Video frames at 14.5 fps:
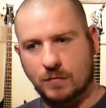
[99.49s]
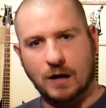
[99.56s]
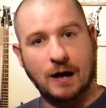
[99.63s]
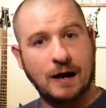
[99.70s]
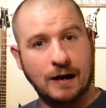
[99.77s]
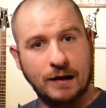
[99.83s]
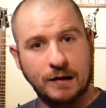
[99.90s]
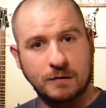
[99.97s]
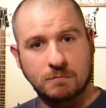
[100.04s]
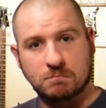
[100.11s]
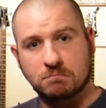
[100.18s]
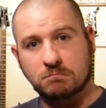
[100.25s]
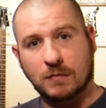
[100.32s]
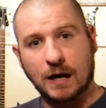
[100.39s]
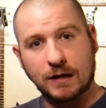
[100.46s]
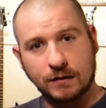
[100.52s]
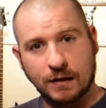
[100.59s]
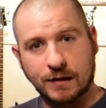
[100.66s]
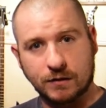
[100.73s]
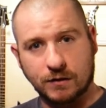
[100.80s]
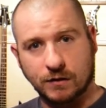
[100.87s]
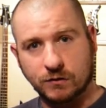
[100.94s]
"Hi, I
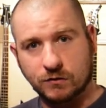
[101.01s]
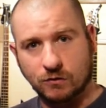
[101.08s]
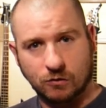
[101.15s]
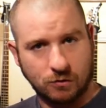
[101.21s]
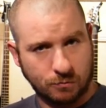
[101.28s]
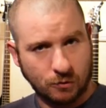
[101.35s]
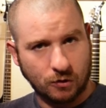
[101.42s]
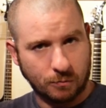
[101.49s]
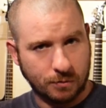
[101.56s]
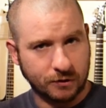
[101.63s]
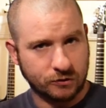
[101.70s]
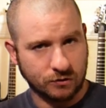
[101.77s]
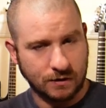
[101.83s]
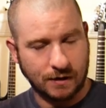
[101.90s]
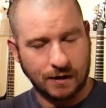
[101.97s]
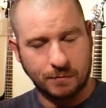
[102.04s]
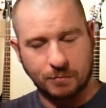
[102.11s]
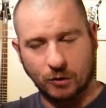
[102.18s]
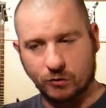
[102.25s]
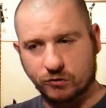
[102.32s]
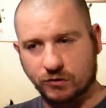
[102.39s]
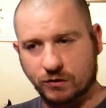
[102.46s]
like this," on a picture that I had
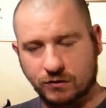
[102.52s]
posted.